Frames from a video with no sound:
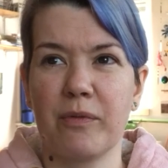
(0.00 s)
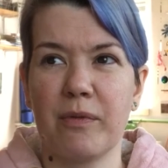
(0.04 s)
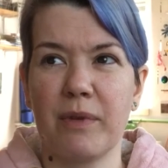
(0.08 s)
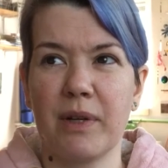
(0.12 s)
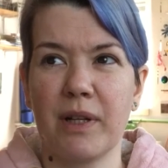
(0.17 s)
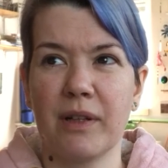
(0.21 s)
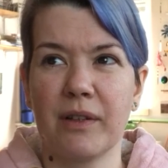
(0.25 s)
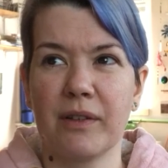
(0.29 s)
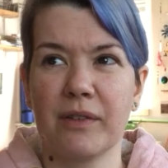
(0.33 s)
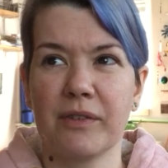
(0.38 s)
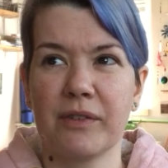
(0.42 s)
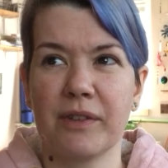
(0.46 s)

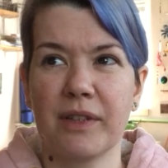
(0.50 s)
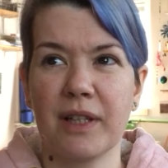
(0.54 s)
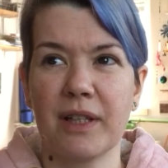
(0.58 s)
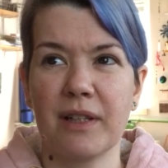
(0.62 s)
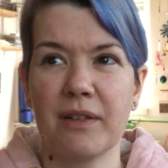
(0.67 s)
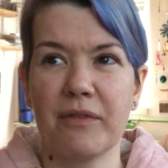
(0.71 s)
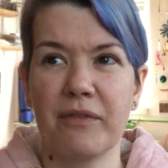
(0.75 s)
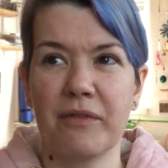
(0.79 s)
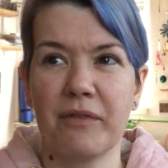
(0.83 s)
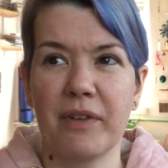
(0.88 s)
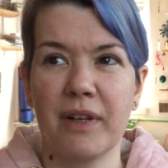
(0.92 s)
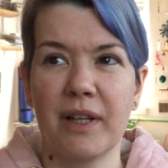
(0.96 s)
will
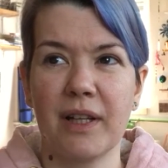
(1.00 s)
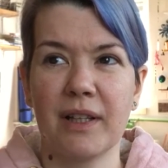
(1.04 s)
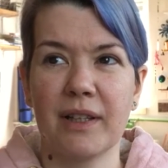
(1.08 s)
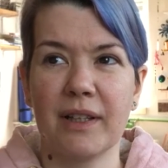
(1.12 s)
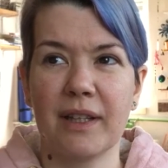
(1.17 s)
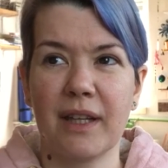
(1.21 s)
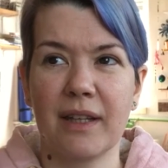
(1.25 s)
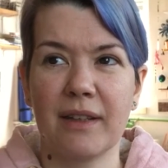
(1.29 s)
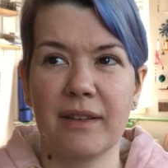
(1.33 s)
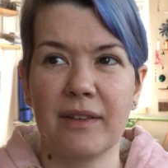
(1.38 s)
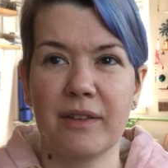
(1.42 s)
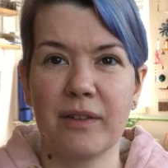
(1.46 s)
still feel
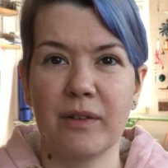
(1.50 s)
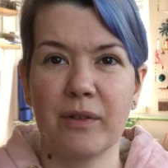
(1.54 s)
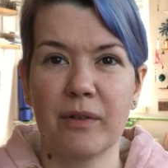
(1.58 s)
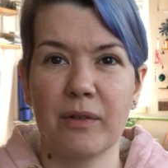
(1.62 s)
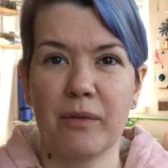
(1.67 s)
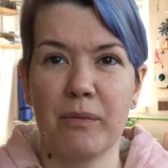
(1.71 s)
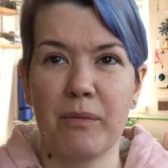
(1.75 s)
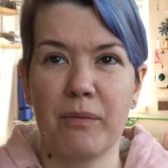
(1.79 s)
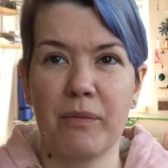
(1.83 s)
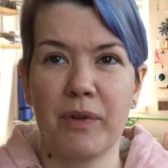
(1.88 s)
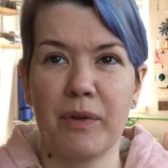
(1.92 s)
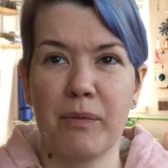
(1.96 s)
that
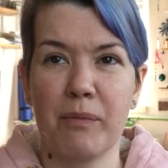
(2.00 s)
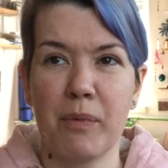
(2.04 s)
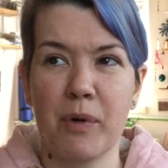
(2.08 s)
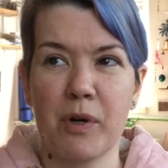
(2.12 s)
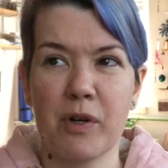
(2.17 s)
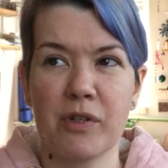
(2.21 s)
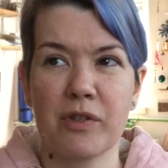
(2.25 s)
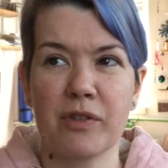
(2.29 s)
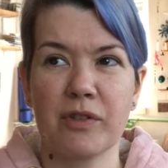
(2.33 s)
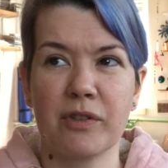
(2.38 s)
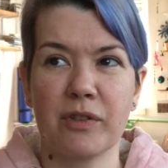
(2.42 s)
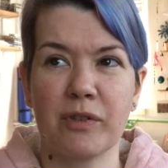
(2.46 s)
the
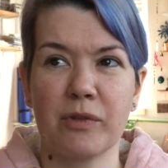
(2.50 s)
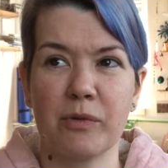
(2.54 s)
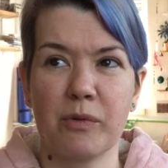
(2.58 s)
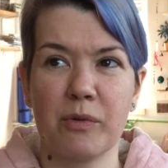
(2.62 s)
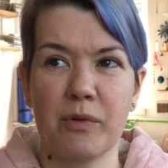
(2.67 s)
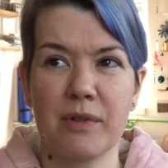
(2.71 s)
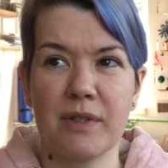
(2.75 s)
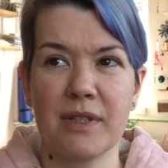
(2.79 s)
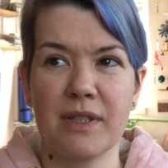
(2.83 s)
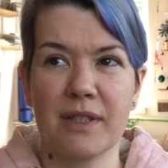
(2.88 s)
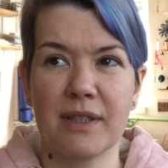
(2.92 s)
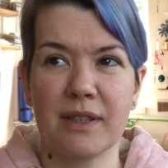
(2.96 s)
person
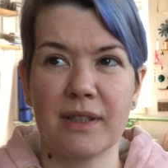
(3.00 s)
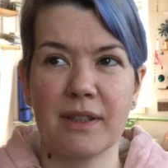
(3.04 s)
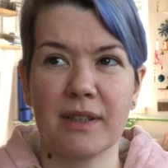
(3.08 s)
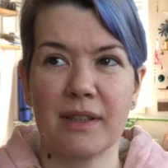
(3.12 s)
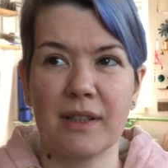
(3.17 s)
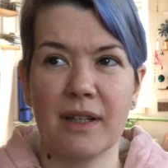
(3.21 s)
who's